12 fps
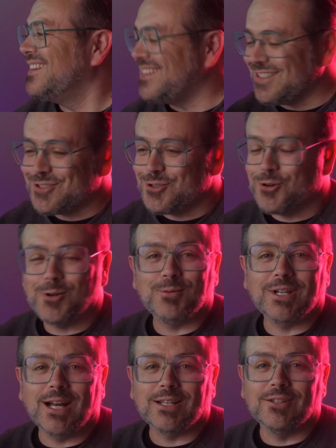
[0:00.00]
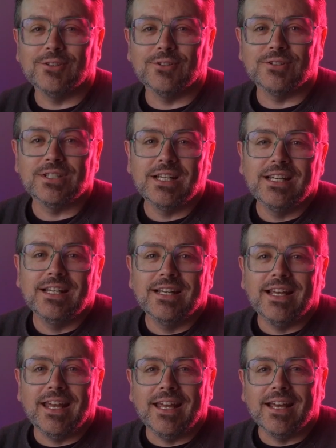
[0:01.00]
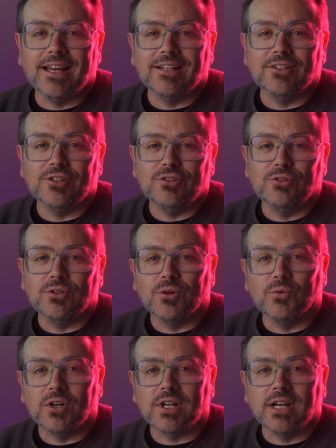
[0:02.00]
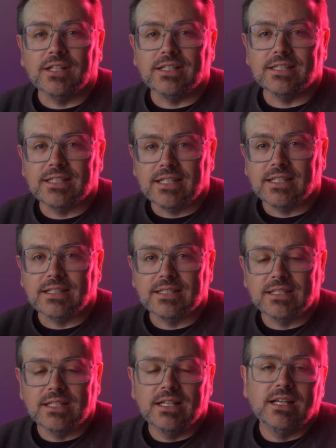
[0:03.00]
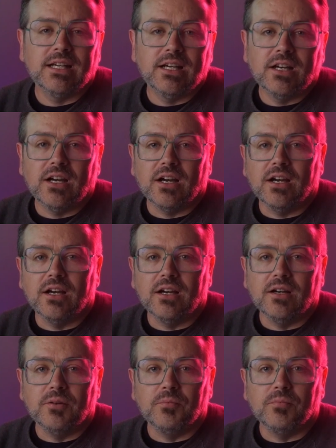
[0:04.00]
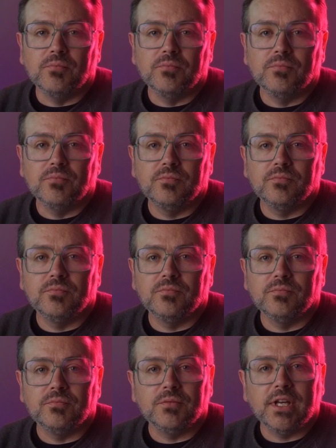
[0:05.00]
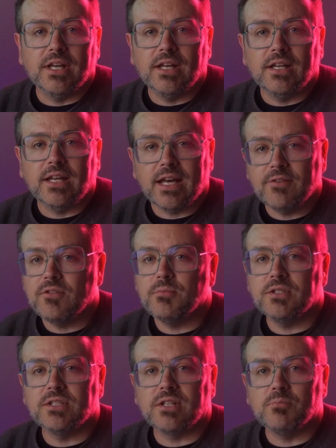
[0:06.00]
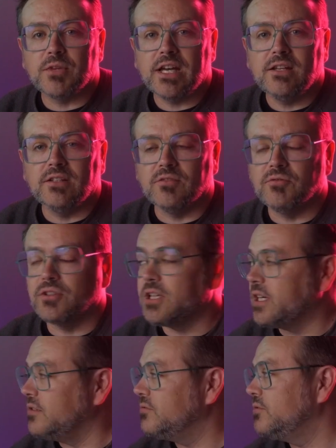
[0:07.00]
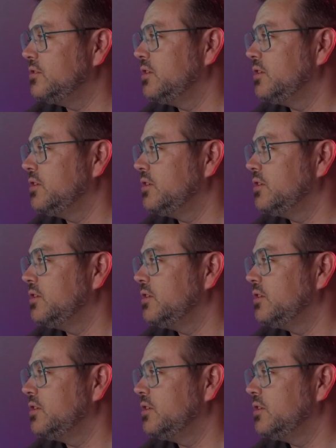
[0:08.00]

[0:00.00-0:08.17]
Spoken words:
These are your binoculars and you can work on these things and have them as a companion for life.